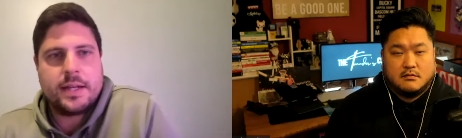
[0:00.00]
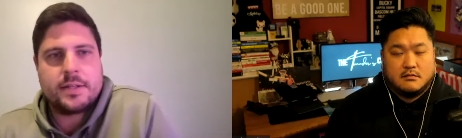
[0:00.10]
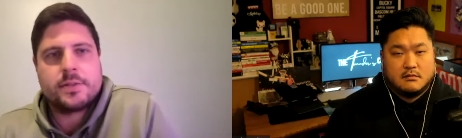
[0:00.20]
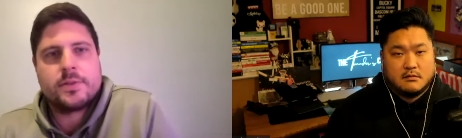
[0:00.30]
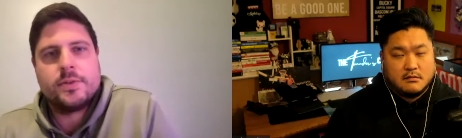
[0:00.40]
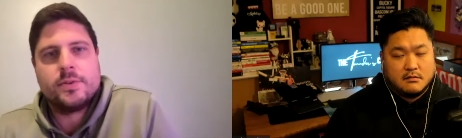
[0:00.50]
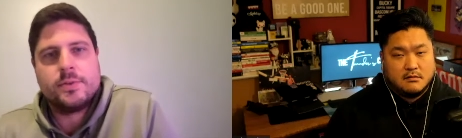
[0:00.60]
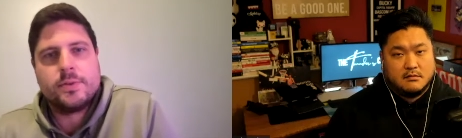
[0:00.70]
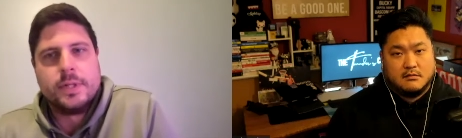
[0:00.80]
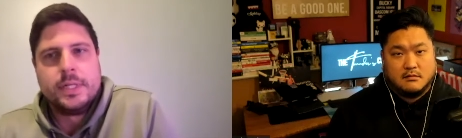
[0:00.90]
Speaker 1: led us
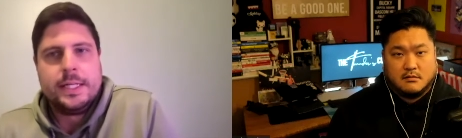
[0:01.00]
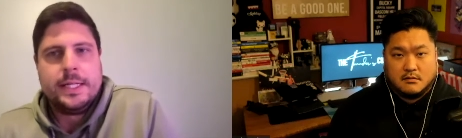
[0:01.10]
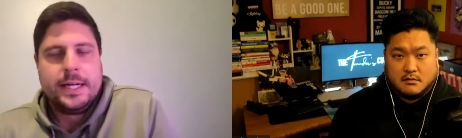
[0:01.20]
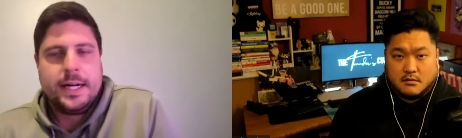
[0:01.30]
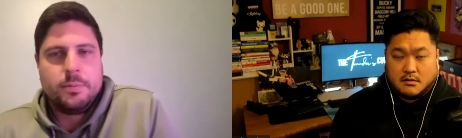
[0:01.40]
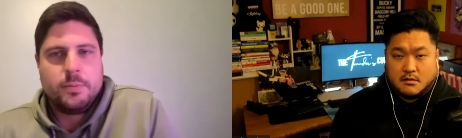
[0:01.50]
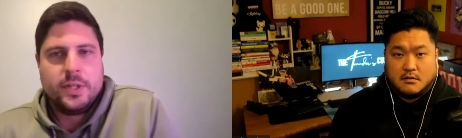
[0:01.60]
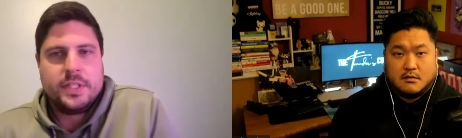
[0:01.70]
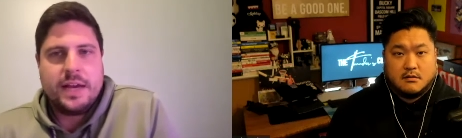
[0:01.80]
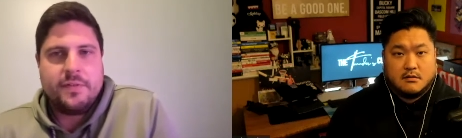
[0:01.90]
to
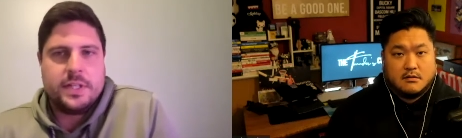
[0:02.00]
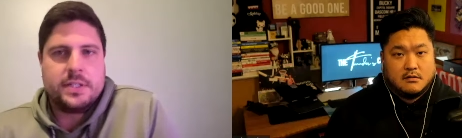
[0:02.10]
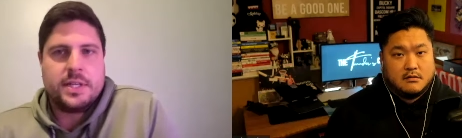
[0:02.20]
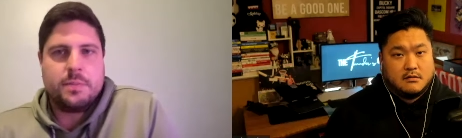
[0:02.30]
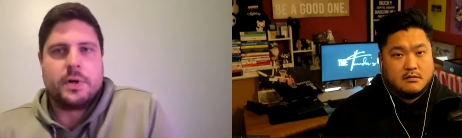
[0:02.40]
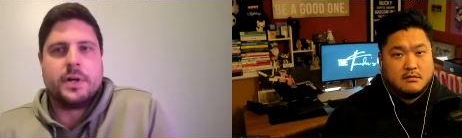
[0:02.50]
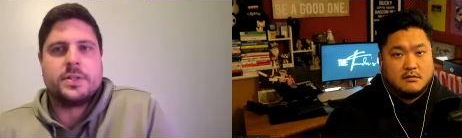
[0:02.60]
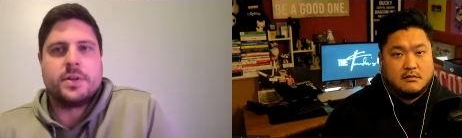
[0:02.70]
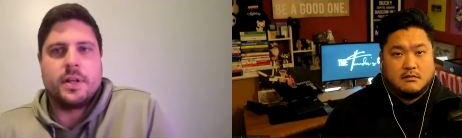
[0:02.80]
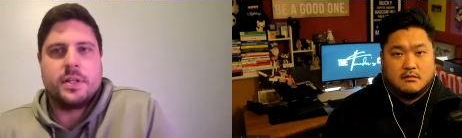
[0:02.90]
um, really diving in
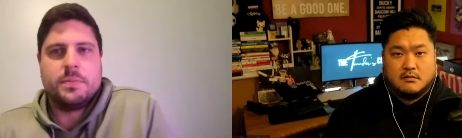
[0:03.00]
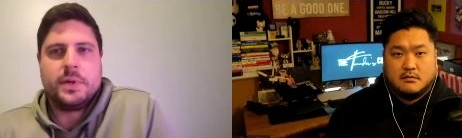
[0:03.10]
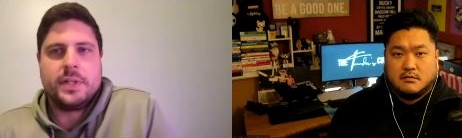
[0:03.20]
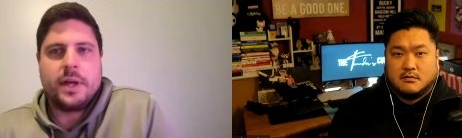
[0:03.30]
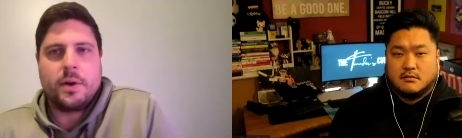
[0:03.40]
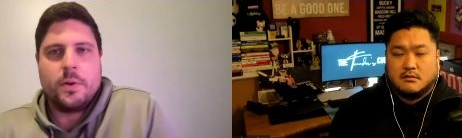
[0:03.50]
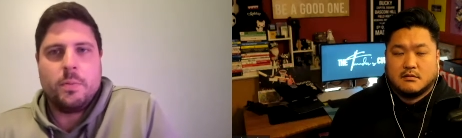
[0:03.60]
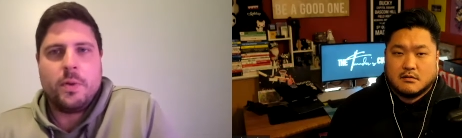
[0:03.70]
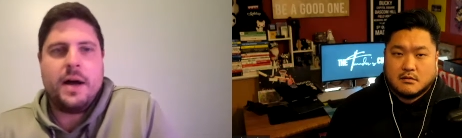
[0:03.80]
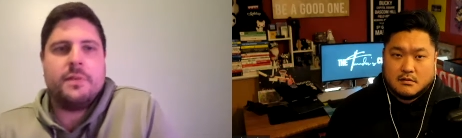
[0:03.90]
deeper and starting to build out our
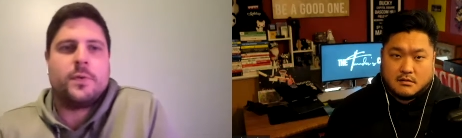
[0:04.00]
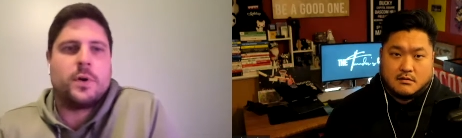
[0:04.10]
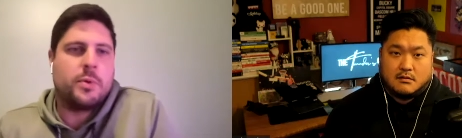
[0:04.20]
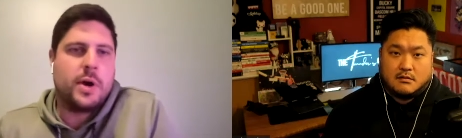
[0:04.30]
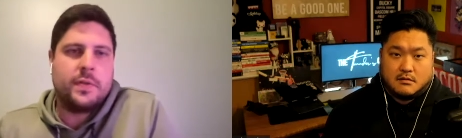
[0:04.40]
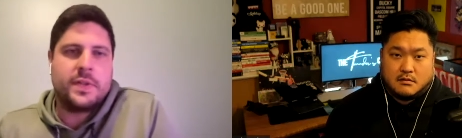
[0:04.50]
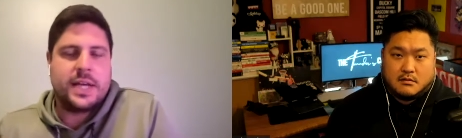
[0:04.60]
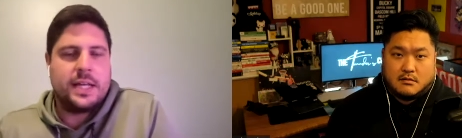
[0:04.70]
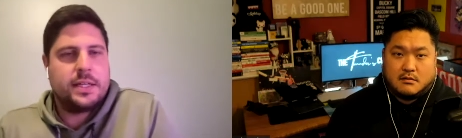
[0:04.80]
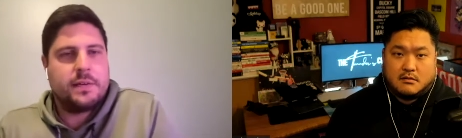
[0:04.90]
whole platform
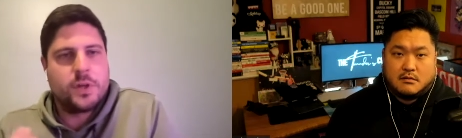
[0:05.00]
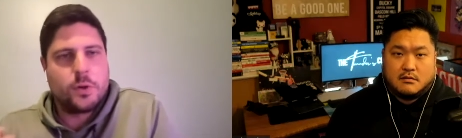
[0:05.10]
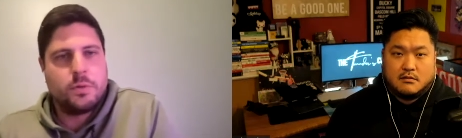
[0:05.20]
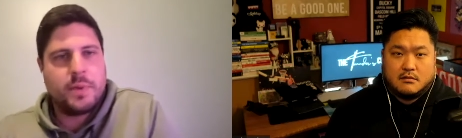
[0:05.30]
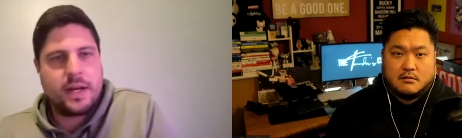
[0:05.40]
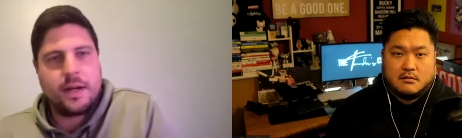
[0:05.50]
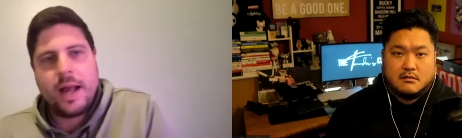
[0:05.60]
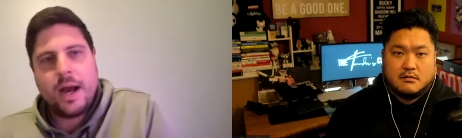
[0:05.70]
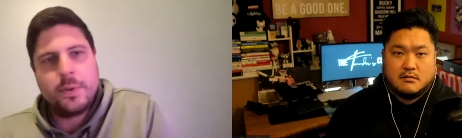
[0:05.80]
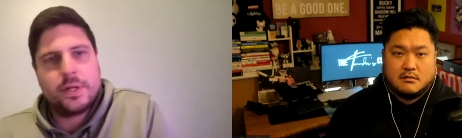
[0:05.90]
around this idea of social
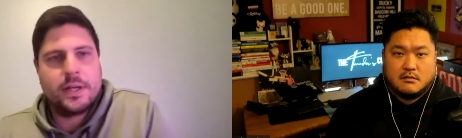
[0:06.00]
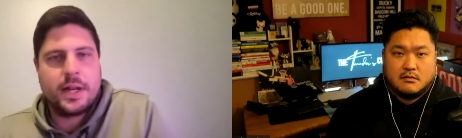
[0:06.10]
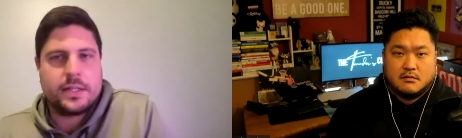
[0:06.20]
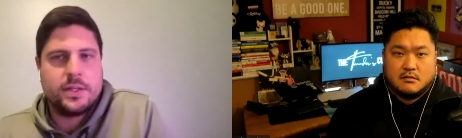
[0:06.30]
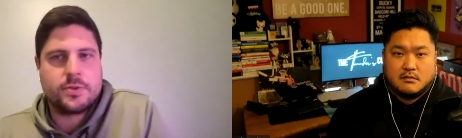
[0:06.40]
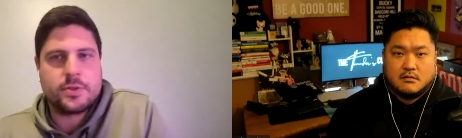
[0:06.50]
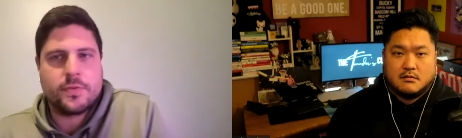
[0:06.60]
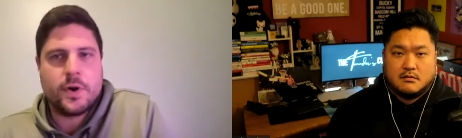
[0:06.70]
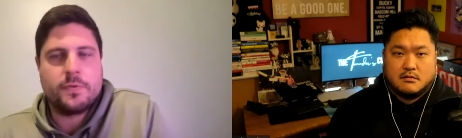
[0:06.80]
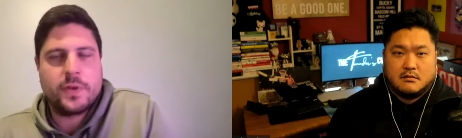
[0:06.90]
betting and how
Speaker 2: we can connect
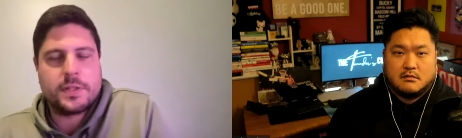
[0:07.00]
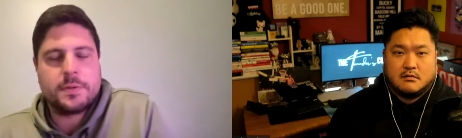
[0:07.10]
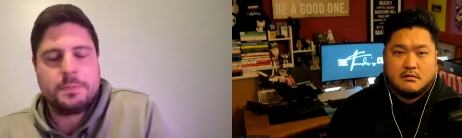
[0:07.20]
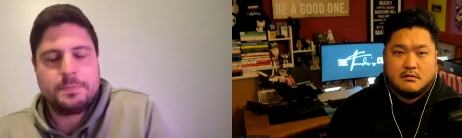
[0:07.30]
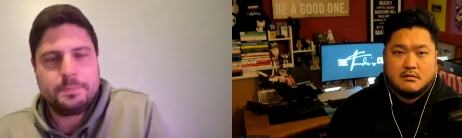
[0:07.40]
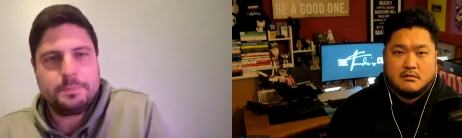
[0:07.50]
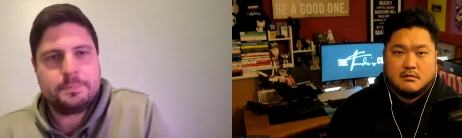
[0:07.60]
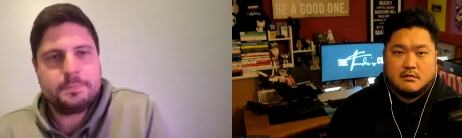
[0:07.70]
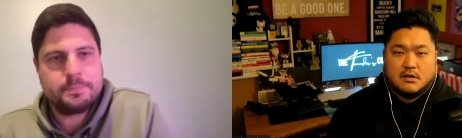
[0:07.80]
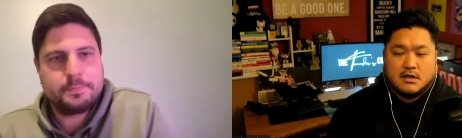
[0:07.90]
users for no fees.
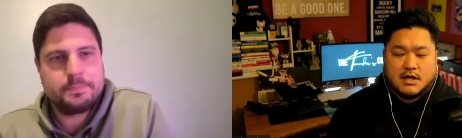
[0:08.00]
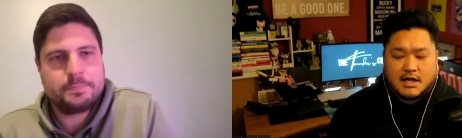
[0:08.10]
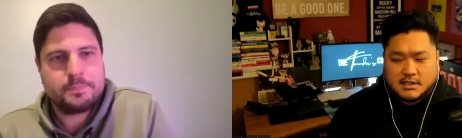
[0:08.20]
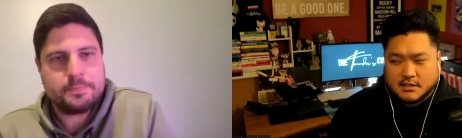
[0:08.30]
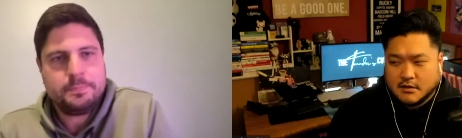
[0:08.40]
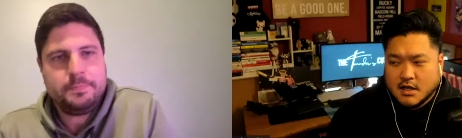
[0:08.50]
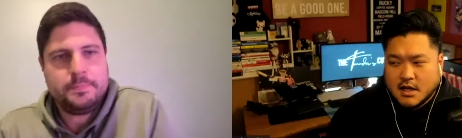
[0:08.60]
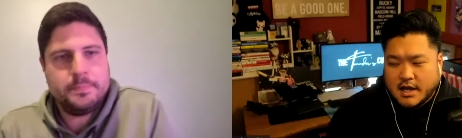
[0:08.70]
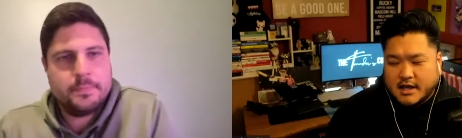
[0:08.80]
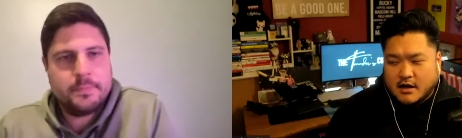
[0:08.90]
Got you.
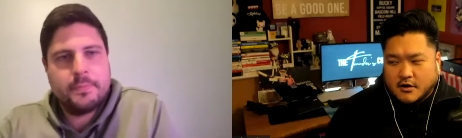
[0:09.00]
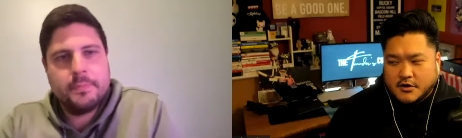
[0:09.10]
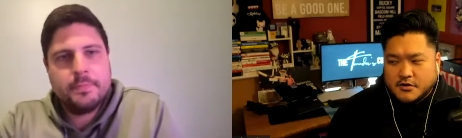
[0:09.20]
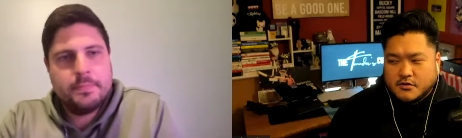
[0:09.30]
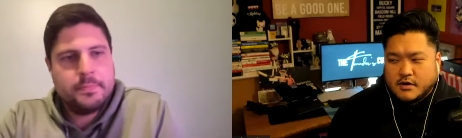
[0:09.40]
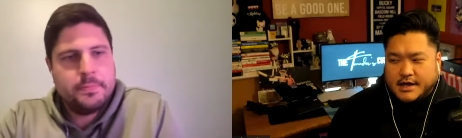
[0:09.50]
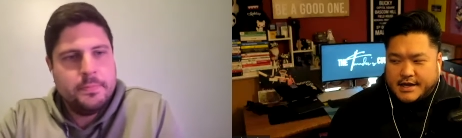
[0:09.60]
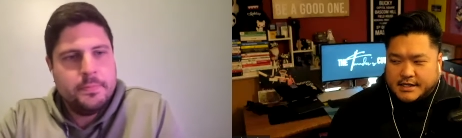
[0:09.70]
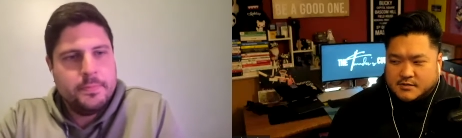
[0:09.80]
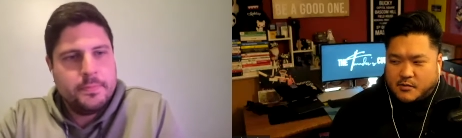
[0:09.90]
And are you a
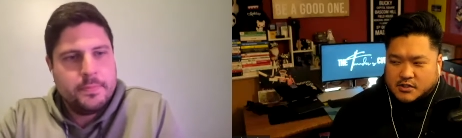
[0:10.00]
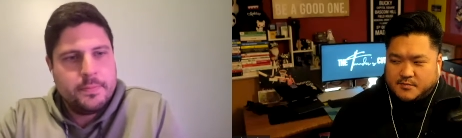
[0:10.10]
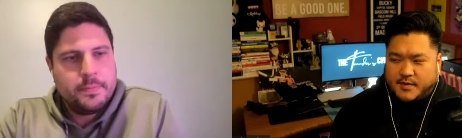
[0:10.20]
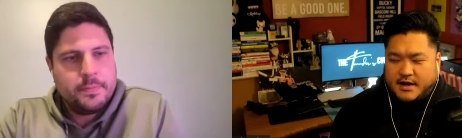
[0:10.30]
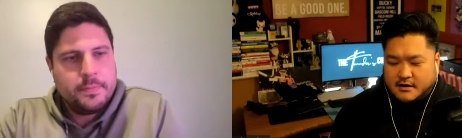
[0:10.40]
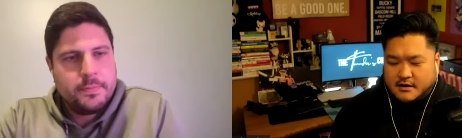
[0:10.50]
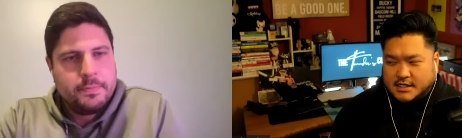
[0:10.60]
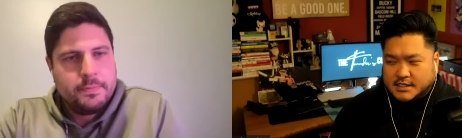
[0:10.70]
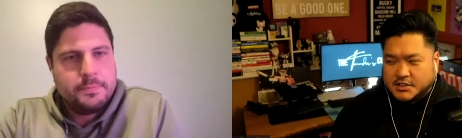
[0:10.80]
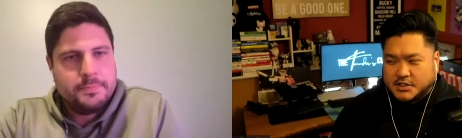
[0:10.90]
sports bettor
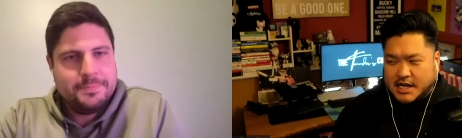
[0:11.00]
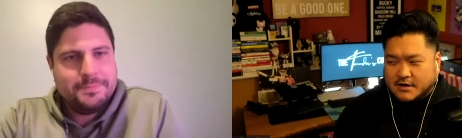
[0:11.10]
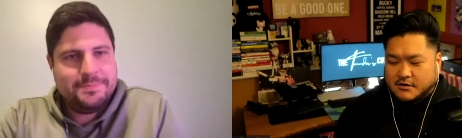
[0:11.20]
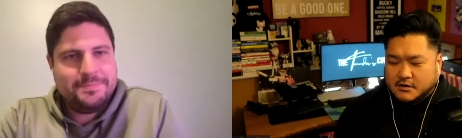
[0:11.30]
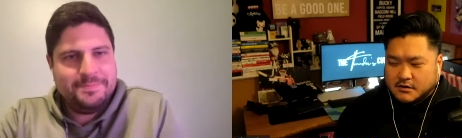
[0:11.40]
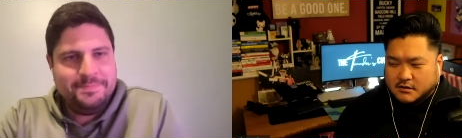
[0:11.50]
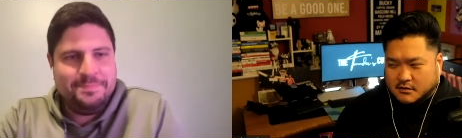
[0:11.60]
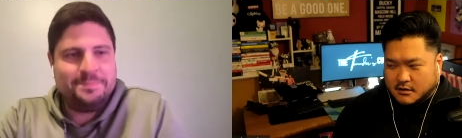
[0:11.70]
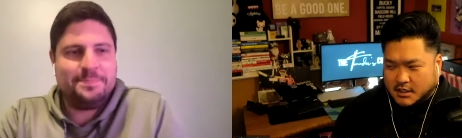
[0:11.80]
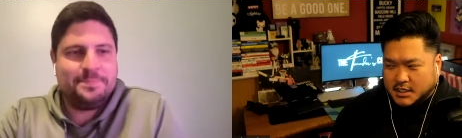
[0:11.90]
in general, or